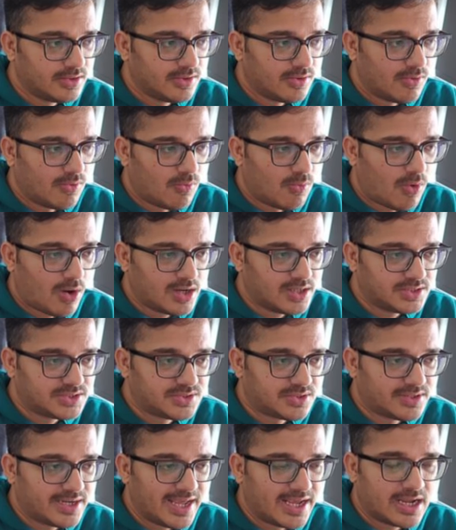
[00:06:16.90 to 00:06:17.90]
wants
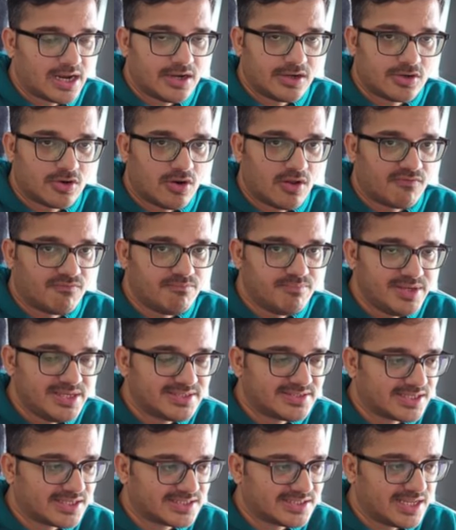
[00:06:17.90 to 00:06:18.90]
to take control of
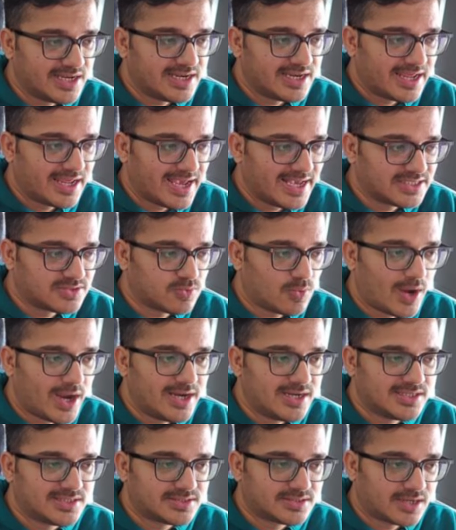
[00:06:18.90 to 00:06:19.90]
b6 in case
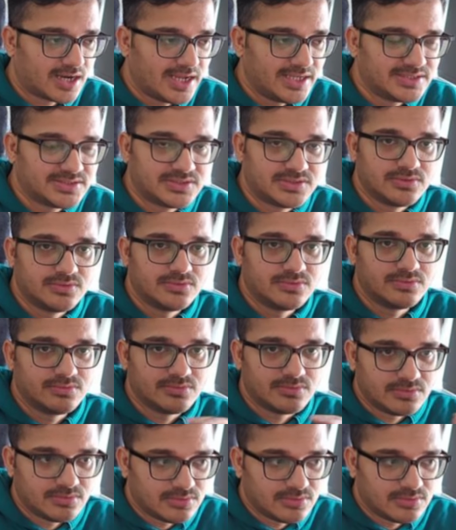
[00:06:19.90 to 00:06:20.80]
white tries to